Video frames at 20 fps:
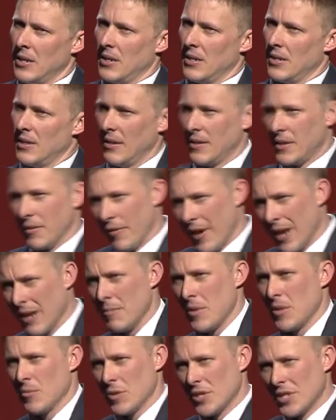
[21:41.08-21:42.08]
The
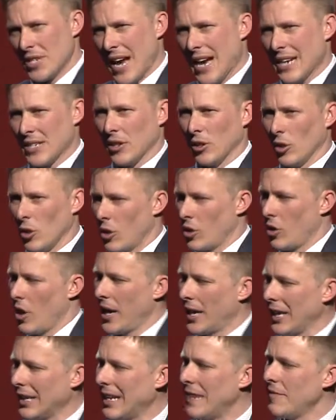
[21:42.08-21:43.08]
development would start to look like
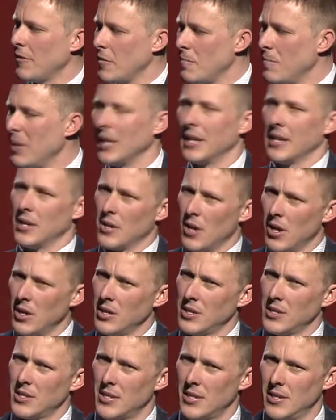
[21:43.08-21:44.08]
$11 billion.
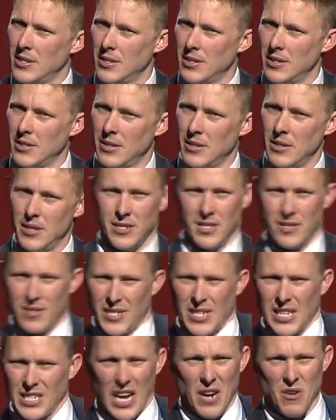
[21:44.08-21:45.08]
There's
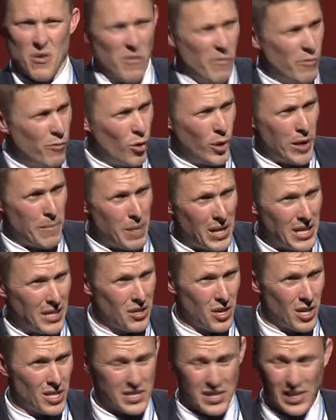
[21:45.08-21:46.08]
$640 million
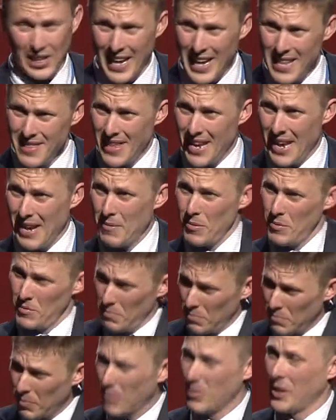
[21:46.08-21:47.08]
of land there. We're
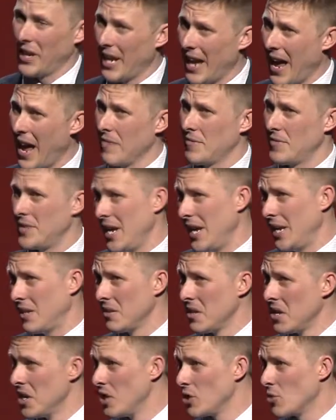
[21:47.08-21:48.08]
probably going to have $12
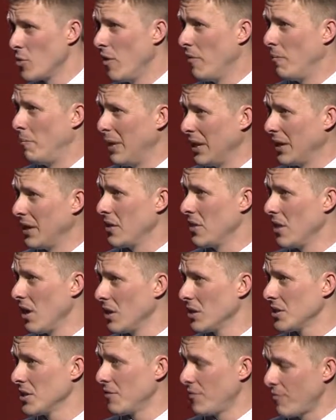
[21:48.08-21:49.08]
billion
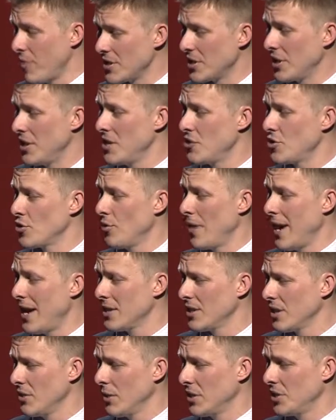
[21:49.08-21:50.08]
of residential
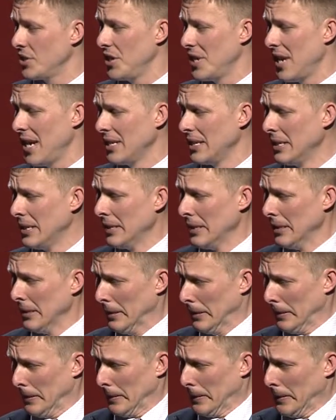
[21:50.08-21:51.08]
housing once you're done.
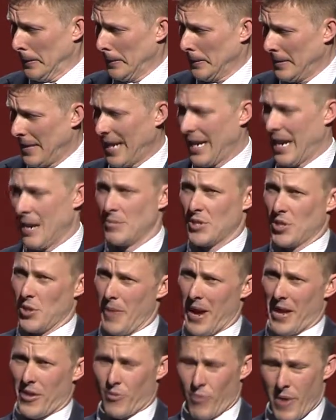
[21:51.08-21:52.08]
That comes to
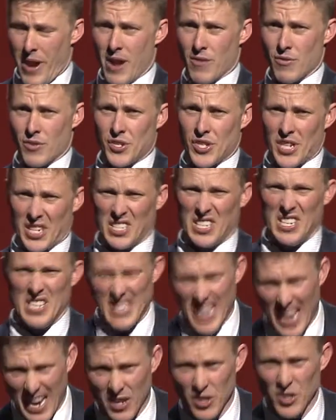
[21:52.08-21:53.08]
about
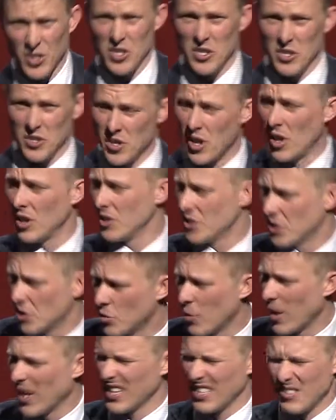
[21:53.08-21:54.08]
$360,000 of
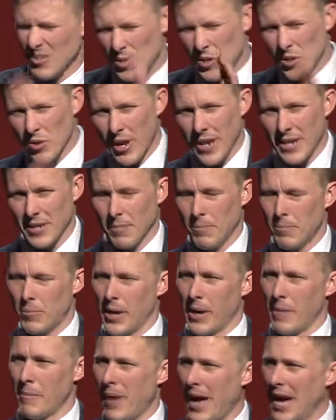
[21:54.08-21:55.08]
dwellings. We sort of had to bring
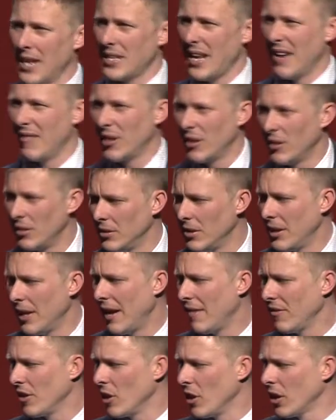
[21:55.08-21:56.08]
it back to
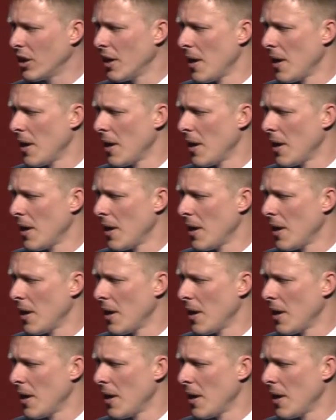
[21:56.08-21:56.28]
have a look.